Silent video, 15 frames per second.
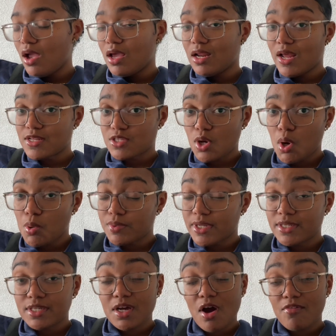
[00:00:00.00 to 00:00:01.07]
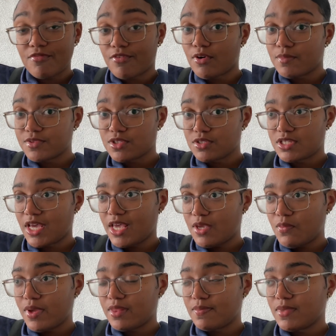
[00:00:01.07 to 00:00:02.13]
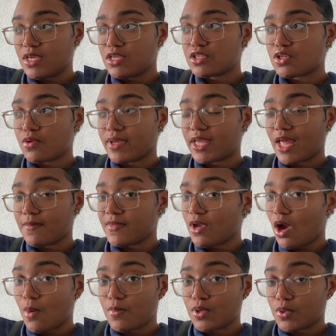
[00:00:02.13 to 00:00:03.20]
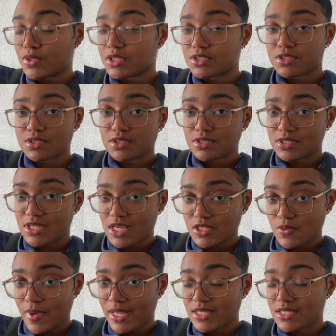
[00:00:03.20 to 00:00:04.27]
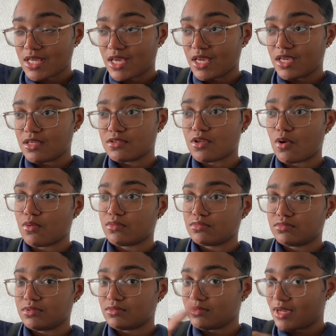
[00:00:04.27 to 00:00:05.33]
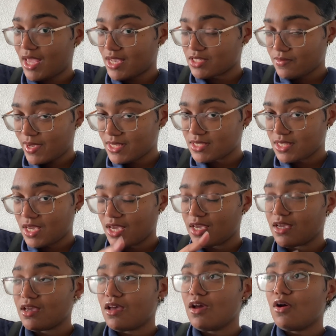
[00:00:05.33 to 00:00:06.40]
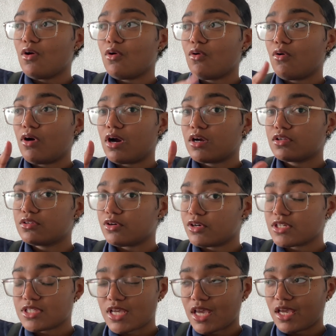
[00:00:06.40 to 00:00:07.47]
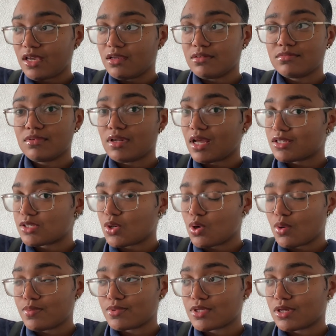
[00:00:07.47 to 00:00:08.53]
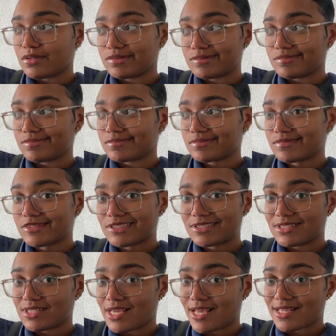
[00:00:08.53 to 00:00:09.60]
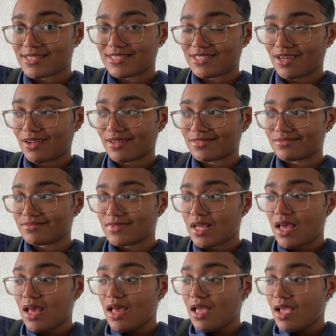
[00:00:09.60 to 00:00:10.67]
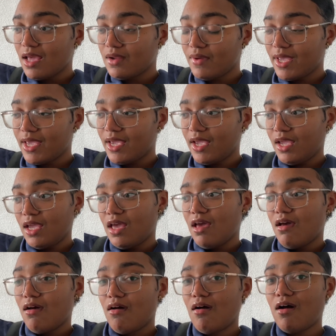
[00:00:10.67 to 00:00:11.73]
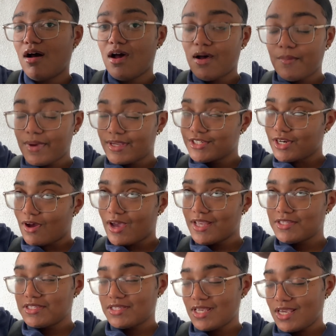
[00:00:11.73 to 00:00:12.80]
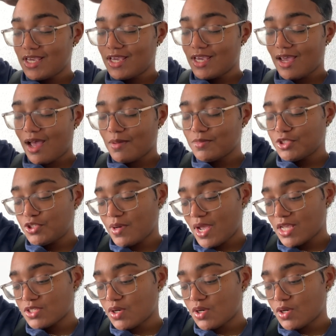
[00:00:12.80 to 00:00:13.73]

let's hope they confirm today with me so it can be uploaded this Wednesday. No, last Wednesday or Thursday. Let's hope so. Yes, ciao. Anyway, as y'all can see, I'm dressed